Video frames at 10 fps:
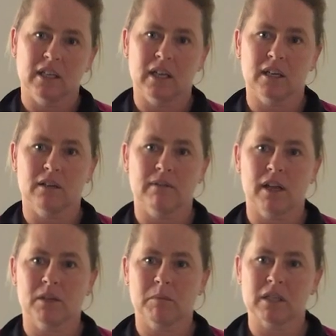in and
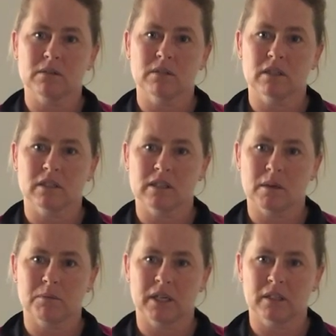around the muscle to
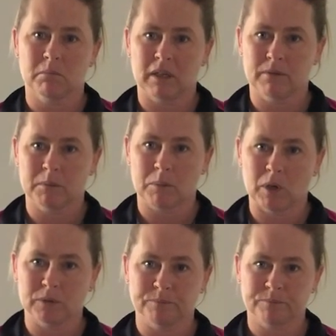separate the meat from the
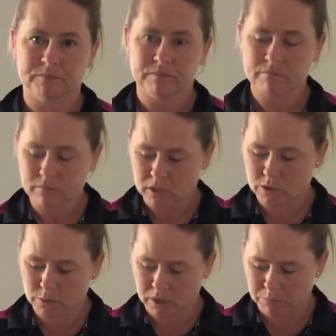bone.
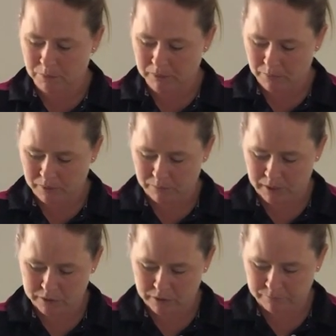So I'm going to pop that one
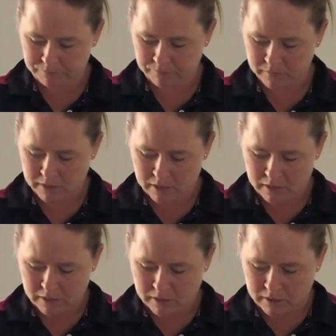away too.
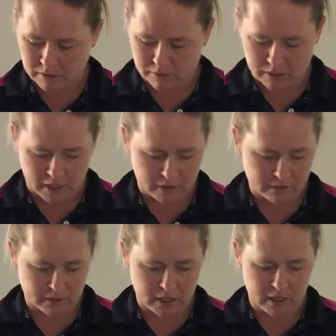Okay,
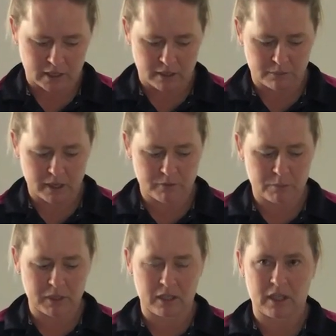and then we have a
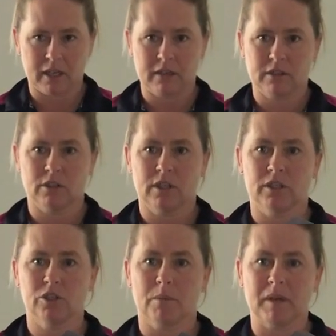big guy called
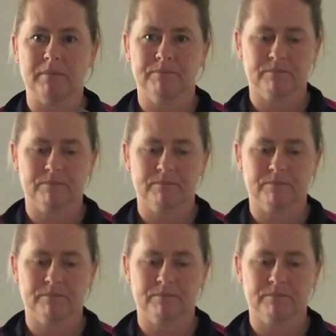a chopper,